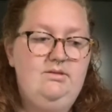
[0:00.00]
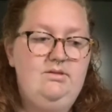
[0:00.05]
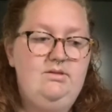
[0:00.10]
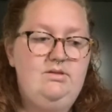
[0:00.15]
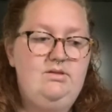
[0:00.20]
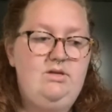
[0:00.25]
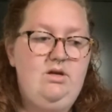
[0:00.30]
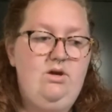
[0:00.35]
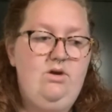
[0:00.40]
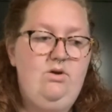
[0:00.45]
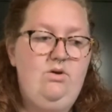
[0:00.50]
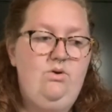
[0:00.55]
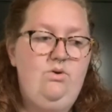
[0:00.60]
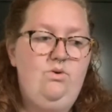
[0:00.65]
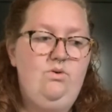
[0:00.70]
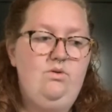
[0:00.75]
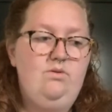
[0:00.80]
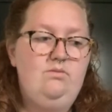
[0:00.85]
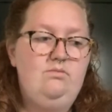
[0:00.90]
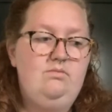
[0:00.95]

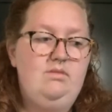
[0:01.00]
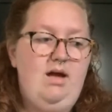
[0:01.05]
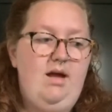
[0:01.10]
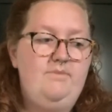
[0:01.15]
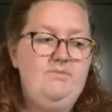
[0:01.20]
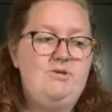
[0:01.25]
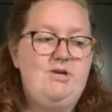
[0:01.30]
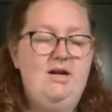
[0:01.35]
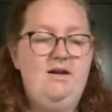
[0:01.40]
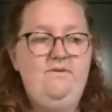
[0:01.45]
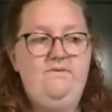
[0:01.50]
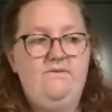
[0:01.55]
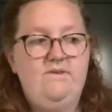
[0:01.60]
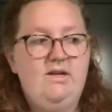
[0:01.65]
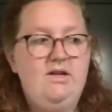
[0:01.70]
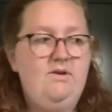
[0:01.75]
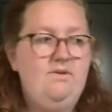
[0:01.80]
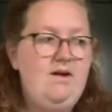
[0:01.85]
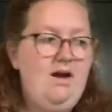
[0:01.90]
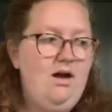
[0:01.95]
So I'm trying to
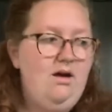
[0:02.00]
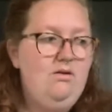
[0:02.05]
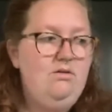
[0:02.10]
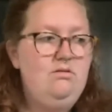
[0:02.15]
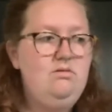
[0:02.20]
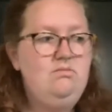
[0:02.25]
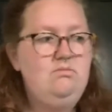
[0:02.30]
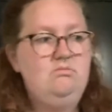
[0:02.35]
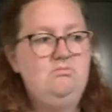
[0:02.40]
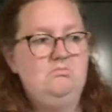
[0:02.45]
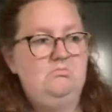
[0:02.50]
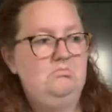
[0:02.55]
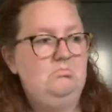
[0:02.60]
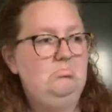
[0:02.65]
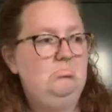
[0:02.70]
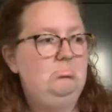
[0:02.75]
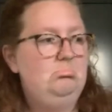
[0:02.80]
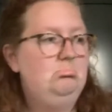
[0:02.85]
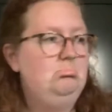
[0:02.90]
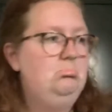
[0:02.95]
figure out
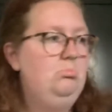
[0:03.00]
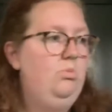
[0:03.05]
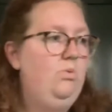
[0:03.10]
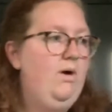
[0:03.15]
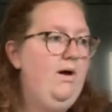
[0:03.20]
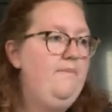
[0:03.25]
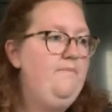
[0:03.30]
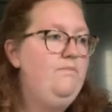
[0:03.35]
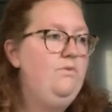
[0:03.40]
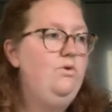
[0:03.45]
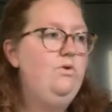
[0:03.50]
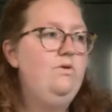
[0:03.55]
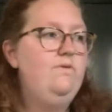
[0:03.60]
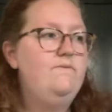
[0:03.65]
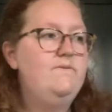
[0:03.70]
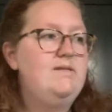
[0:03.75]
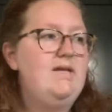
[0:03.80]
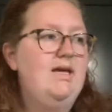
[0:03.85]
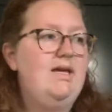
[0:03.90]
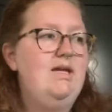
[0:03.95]
what
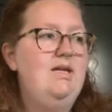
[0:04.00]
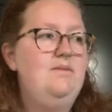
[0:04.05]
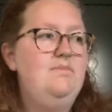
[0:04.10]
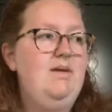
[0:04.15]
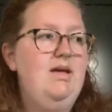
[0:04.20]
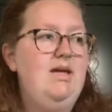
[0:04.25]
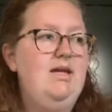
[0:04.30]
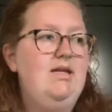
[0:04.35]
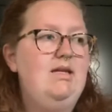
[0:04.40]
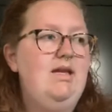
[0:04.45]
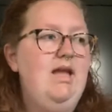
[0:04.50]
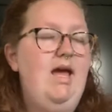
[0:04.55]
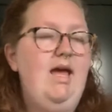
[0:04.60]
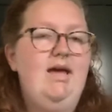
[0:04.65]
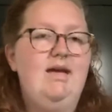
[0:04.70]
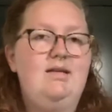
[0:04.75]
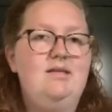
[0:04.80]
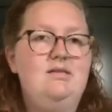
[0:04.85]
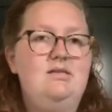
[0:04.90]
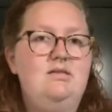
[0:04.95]
moves I can make
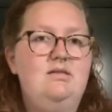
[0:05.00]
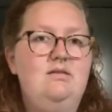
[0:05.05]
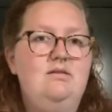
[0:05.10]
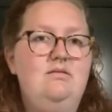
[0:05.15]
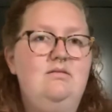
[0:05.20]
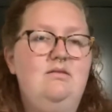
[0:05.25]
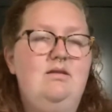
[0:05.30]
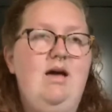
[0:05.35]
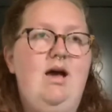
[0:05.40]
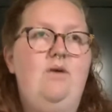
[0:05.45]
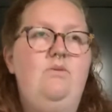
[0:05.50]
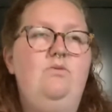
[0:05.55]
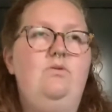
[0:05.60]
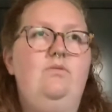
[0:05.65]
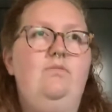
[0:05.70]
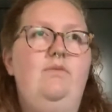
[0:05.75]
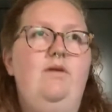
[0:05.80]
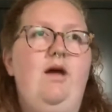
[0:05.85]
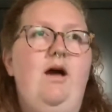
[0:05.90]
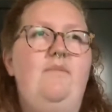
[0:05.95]
next that will
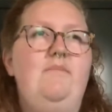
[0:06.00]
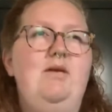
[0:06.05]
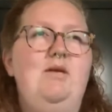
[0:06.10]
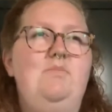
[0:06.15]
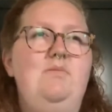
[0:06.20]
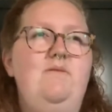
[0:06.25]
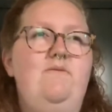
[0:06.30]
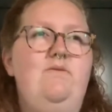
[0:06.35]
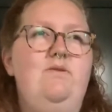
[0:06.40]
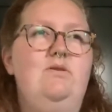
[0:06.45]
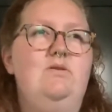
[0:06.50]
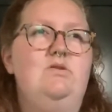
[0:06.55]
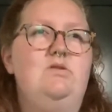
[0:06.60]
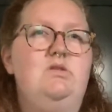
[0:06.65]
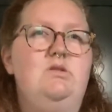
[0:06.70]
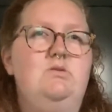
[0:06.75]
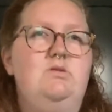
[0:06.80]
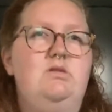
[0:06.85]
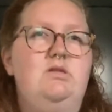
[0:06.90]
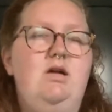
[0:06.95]
not make me feel
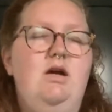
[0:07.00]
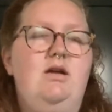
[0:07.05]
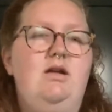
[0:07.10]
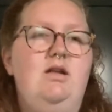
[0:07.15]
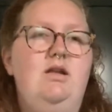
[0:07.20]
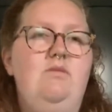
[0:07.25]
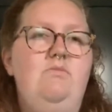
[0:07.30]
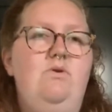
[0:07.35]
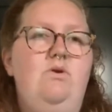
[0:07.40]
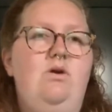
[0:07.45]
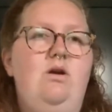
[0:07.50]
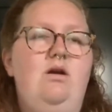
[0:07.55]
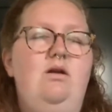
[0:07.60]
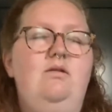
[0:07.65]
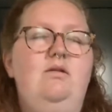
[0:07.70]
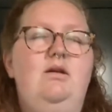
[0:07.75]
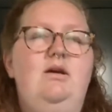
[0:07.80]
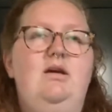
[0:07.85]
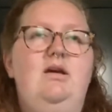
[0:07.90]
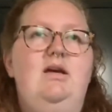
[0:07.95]
so stuck anymore.
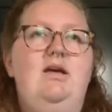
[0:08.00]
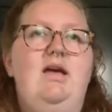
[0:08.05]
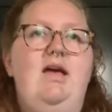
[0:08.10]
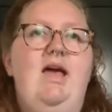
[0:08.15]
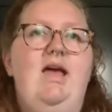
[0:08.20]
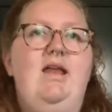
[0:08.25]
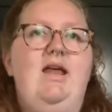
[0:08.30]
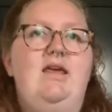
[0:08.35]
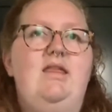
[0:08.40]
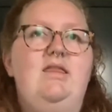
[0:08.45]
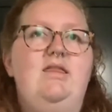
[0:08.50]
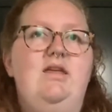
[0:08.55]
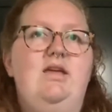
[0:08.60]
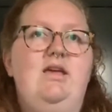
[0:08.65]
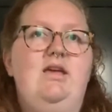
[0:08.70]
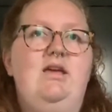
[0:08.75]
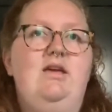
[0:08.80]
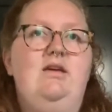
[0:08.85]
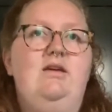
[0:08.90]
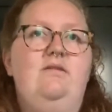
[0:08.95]
And I
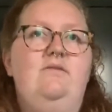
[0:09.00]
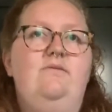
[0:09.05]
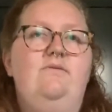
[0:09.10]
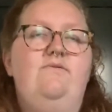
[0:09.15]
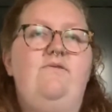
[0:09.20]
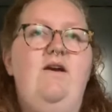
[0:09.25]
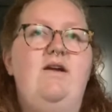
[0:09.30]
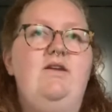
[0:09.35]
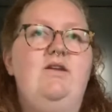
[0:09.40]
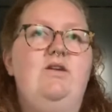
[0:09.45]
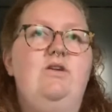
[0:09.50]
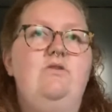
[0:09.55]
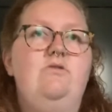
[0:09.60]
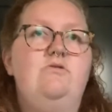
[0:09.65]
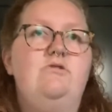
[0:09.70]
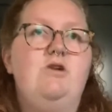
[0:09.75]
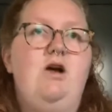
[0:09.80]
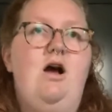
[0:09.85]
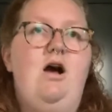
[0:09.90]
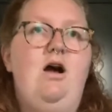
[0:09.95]
think finding a new
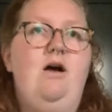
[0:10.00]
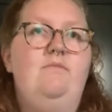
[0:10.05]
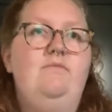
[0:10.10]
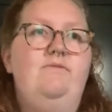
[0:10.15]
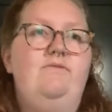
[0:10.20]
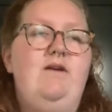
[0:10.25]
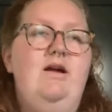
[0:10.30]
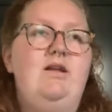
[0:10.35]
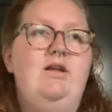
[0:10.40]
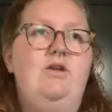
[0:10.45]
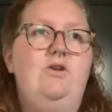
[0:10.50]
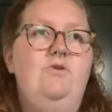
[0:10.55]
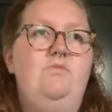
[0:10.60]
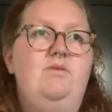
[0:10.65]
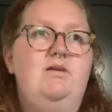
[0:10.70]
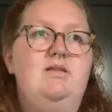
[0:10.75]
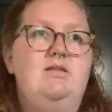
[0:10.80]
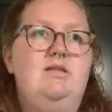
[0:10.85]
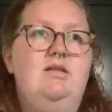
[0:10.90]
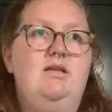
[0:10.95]
job, finding a new
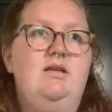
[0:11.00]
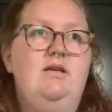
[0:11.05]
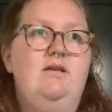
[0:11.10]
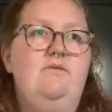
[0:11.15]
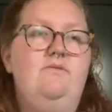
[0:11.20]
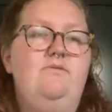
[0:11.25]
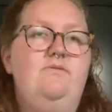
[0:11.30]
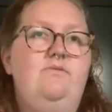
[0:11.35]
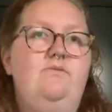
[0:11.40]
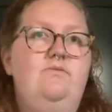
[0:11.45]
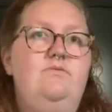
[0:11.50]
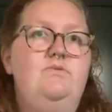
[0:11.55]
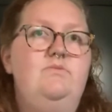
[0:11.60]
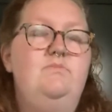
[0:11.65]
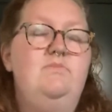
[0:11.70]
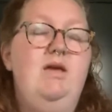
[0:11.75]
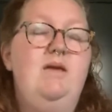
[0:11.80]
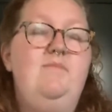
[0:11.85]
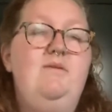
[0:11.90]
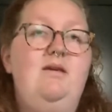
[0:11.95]
place to live,
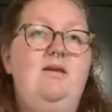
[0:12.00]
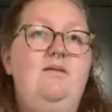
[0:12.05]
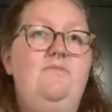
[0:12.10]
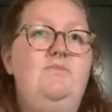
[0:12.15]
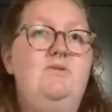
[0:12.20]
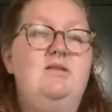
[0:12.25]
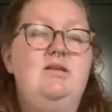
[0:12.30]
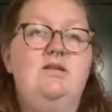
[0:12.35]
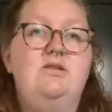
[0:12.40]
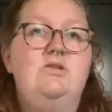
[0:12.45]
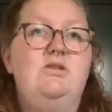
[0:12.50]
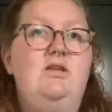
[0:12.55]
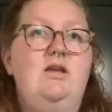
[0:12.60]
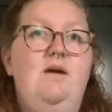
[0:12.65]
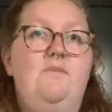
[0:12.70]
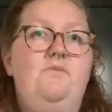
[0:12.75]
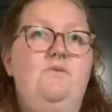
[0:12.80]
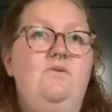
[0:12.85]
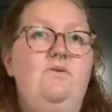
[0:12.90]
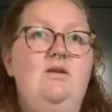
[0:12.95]
maybe potentially
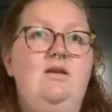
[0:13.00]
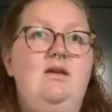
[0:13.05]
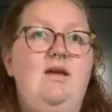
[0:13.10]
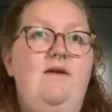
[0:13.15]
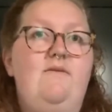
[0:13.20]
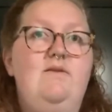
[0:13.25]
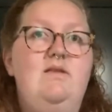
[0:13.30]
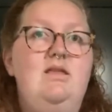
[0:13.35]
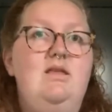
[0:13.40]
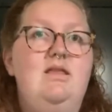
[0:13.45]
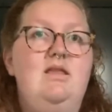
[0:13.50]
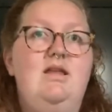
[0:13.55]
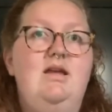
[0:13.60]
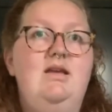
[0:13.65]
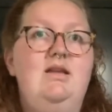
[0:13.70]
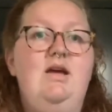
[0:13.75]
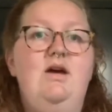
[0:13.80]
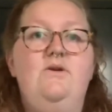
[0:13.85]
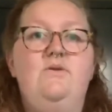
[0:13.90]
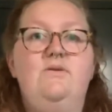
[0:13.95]
uprooting everything that I
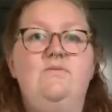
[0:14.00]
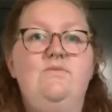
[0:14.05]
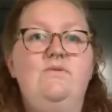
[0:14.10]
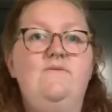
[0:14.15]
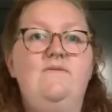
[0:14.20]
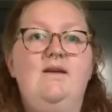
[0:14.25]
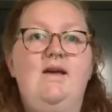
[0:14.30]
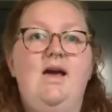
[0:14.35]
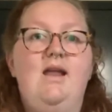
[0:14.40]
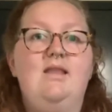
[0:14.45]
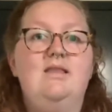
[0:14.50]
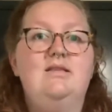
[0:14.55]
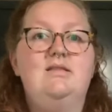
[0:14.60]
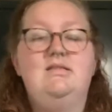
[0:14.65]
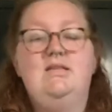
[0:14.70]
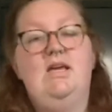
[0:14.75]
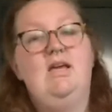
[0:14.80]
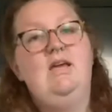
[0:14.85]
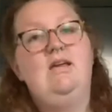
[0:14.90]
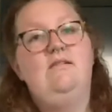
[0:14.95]
know and moving out of the
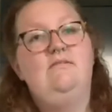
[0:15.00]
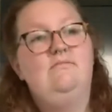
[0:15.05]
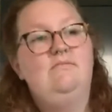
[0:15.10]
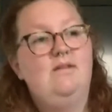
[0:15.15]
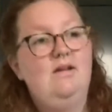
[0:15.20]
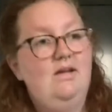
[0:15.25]
state